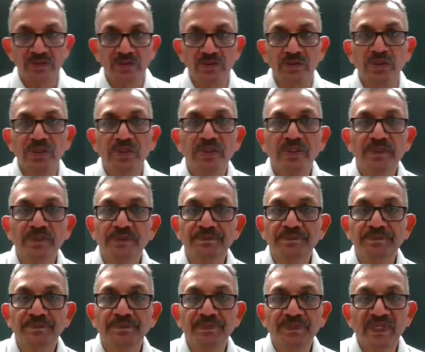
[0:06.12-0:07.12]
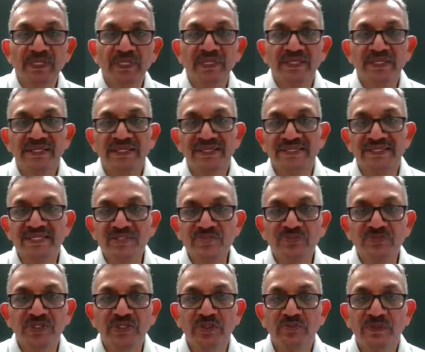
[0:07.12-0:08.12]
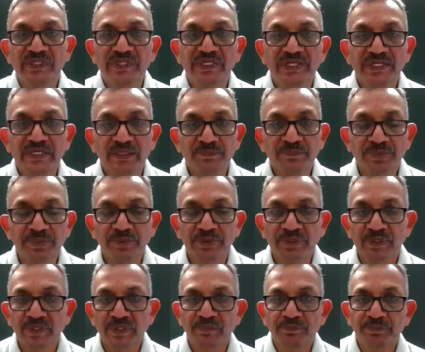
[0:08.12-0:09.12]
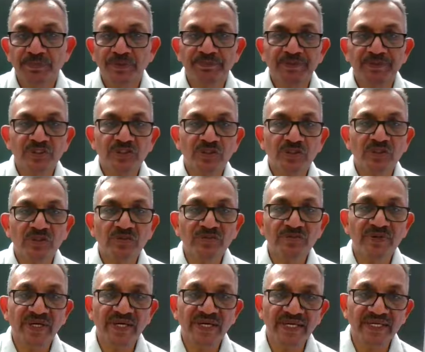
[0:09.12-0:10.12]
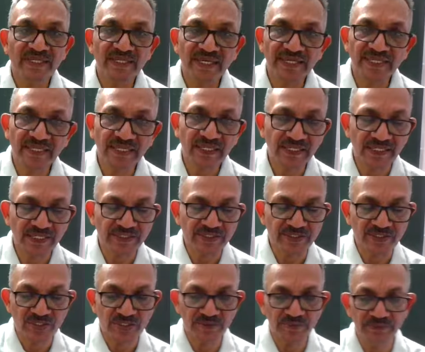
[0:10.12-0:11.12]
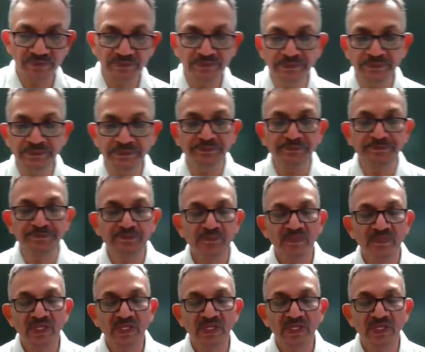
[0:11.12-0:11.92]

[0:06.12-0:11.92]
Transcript: So in this video, we take up preparation of aryl halides. Aryl